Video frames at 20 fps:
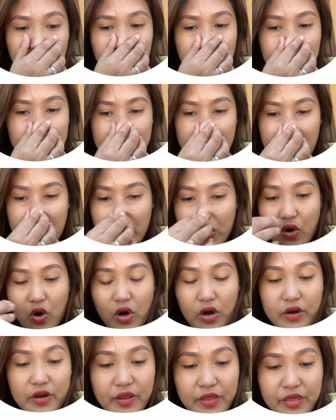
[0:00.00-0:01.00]
And here
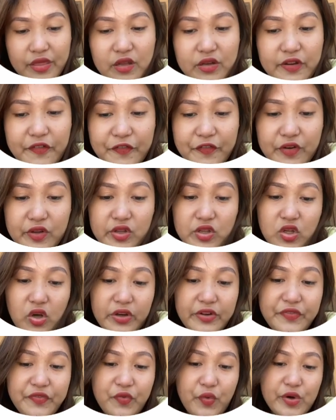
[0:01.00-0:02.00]
are the different law
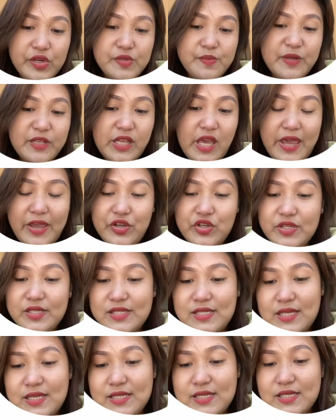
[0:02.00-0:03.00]
enforcement
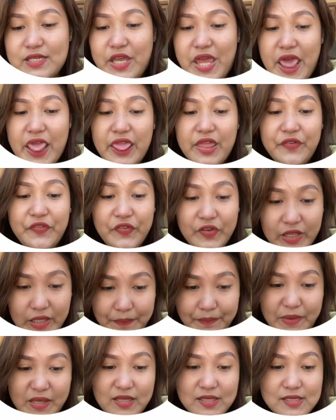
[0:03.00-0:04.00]
agencies in the
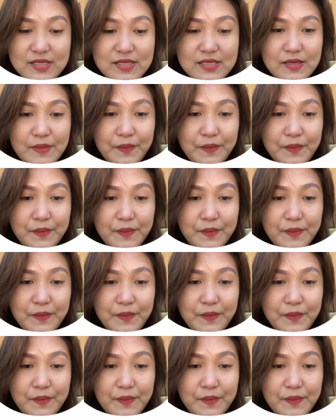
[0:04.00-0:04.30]
Philippines.